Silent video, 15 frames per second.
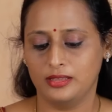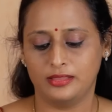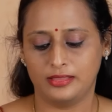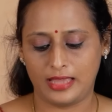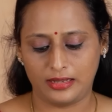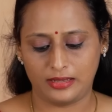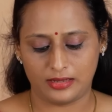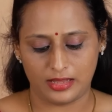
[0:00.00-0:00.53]

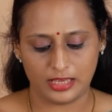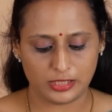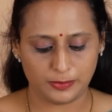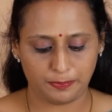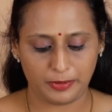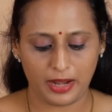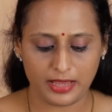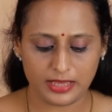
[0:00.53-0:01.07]
that is
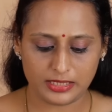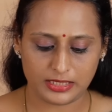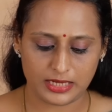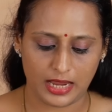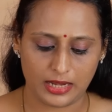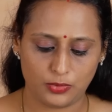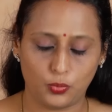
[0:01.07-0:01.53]
priced at